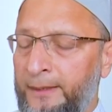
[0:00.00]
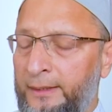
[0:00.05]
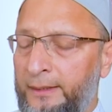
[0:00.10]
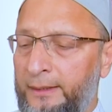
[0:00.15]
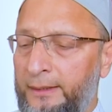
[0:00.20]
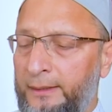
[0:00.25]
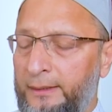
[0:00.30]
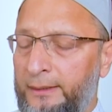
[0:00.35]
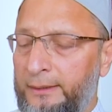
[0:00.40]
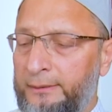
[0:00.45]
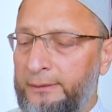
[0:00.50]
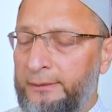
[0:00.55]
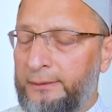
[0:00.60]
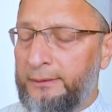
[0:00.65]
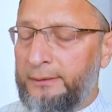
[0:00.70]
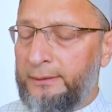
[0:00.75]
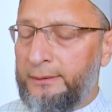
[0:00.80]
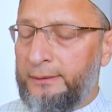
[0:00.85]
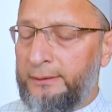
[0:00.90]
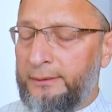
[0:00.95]
uh,
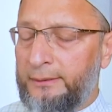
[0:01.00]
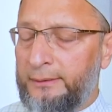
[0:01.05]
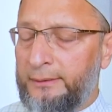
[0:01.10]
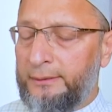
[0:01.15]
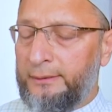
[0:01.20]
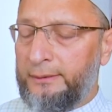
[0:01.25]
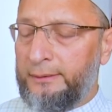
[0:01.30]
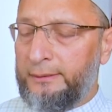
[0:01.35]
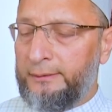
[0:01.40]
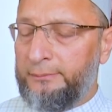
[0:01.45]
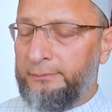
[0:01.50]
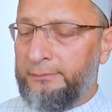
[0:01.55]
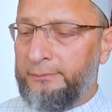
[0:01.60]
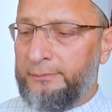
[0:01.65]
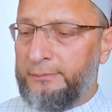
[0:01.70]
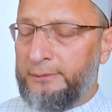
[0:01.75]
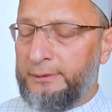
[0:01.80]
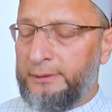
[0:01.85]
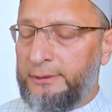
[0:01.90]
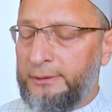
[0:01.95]
the, uh, the,
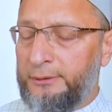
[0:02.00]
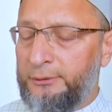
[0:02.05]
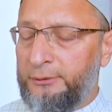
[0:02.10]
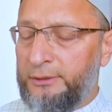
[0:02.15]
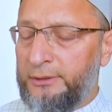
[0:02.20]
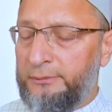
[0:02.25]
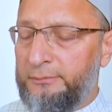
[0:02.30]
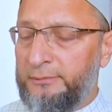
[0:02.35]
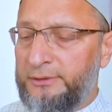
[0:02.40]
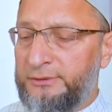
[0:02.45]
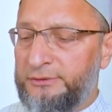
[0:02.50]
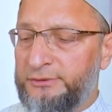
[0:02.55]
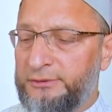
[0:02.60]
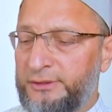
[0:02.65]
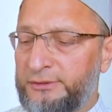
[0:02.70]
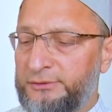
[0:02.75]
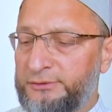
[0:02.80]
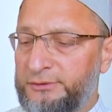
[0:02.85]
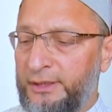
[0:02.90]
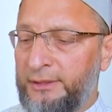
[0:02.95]
the union
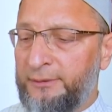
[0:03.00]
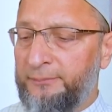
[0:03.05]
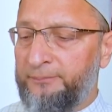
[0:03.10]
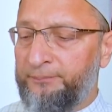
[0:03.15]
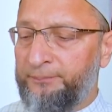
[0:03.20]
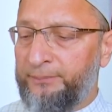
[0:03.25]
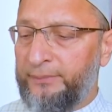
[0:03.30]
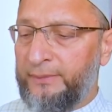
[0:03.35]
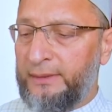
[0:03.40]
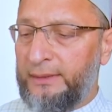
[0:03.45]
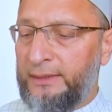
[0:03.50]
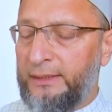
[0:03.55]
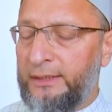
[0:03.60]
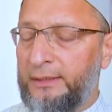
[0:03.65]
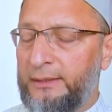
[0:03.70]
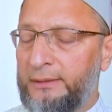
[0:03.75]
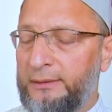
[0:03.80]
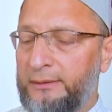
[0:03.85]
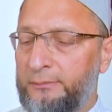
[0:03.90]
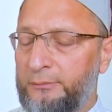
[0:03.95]
minister's son. He
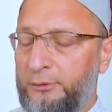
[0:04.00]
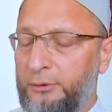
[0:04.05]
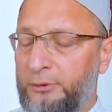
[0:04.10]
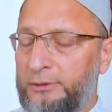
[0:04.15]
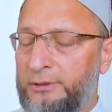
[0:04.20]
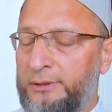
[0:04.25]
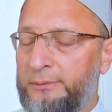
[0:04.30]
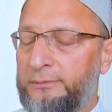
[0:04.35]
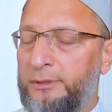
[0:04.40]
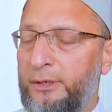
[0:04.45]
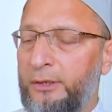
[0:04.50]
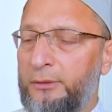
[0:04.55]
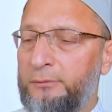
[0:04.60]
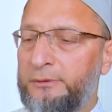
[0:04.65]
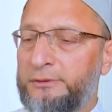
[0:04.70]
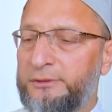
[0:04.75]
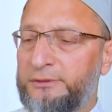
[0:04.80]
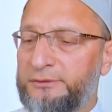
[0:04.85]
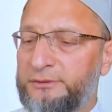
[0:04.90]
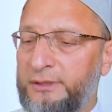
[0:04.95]
had uh, mowed them down
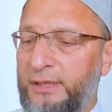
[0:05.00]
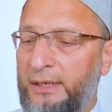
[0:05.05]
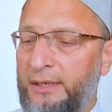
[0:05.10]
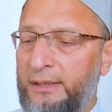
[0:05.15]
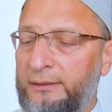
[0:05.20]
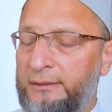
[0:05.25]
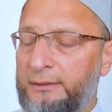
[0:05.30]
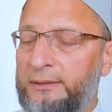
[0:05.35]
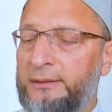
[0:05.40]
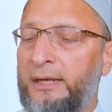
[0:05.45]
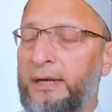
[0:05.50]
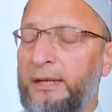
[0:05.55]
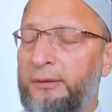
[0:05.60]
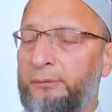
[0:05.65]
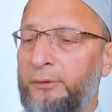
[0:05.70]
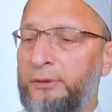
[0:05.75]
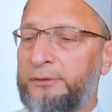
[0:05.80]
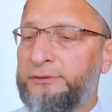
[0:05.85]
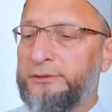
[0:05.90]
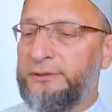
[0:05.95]
with his car. The car
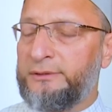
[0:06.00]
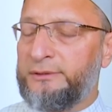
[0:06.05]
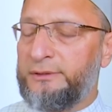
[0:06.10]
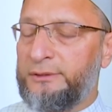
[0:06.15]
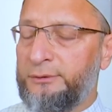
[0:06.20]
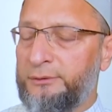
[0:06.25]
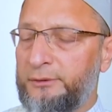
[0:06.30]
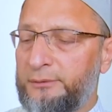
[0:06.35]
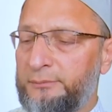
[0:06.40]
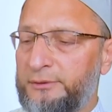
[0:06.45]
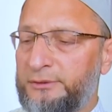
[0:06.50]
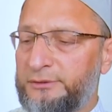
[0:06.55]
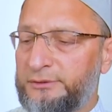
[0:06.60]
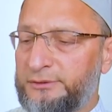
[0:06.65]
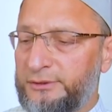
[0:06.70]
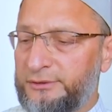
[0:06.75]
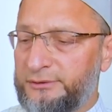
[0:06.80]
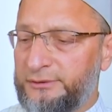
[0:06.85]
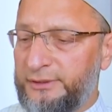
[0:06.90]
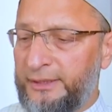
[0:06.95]
was in the union
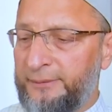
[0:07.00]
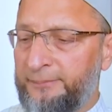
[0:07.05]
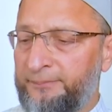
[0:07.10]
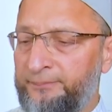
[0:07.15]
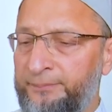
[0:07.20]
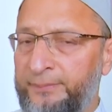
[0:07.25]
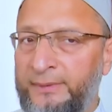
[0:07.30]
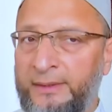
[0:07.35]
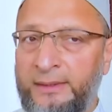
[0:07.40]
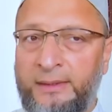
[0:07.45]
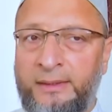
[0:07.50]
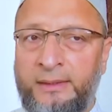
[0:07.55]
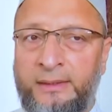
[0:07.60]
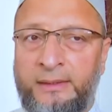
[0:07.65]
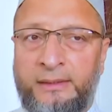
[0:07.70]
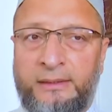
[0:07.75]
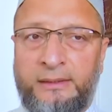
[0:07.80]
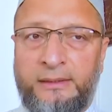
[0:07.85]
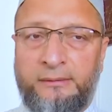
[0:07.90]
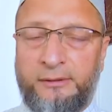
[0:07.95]
minister's name.
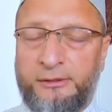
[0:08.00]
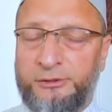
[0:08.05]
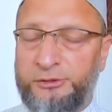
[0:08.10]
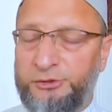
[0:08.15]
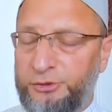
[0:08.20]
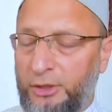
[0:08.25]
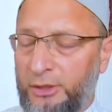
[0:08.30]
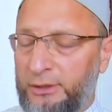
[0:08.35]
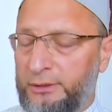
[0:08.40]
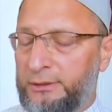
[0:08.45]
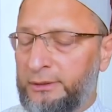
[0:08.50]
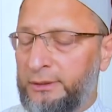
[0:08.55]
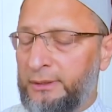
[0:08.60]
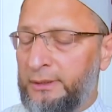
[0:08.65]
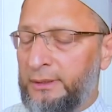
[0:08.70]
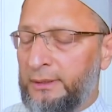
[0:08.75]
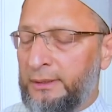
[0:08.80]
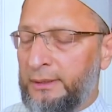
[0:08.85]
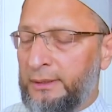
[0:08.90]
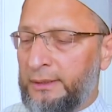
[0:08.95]
They were shot,
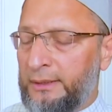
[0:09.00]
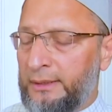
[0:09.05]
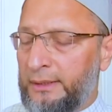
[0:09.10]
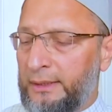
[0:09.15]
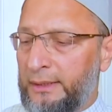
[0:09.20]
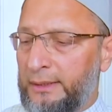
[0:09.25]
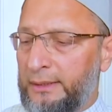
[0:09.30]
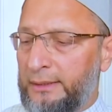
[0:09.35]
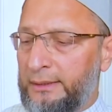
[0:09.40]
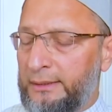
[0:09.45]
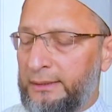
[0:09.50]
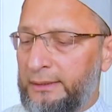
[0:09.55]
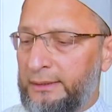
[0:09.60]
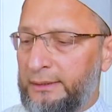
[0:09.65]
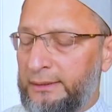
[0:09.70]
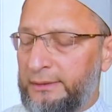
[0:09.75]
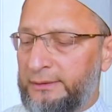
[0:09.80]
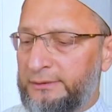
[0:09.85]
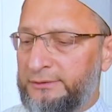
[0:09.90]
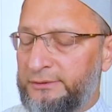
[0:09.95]
and
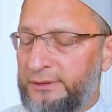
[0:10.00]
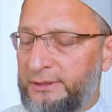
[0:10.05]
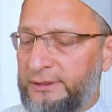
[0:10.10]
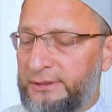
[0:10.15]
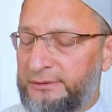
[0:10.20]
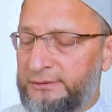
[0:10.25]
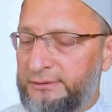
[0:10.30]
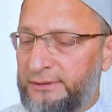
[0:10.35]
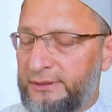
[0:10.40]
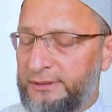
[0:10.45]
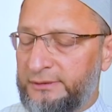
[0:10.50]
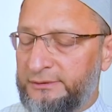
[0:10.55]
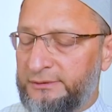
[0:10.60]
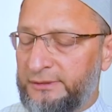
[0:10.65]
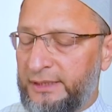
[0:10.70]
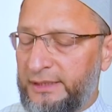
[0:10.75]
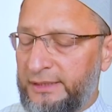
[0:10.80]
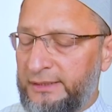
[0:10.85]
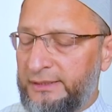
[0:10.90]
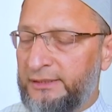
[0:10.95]
it's, a, it's, a, it's a
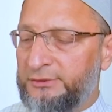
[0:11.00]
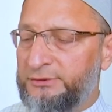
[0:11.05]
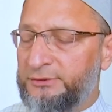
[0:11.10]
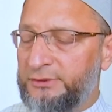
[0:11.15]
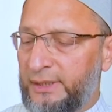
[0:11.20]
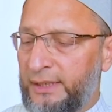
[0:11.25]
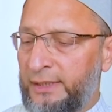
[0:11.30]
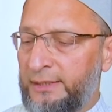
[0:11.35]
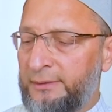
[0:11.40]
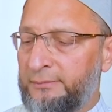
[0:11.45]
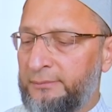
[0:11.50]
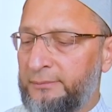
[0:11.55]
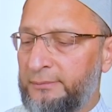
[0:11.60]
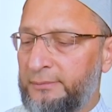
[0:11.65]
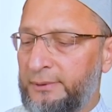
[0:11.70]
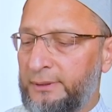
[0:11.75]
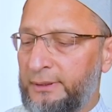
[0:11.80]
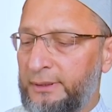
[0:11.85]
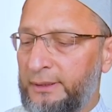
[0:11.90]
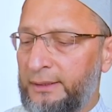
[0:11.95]
heinous crime.
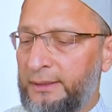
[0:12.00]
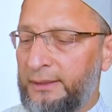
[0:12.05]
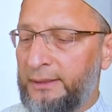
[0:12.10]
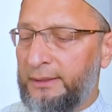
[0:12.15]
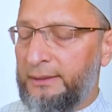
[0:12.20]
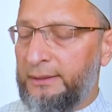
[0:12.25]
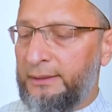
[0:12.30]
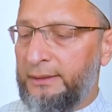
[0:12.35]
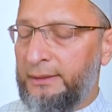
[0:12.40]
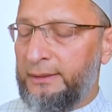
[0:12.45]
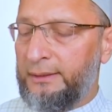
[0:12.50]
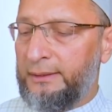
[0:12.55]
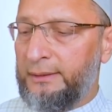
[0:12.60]
And